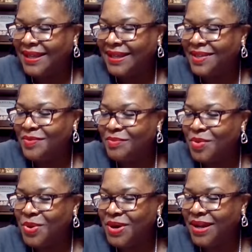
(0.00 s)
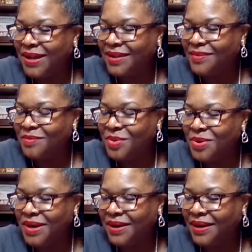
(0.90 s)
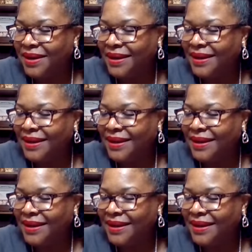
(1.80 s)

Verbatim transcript: Good morning. Good morning,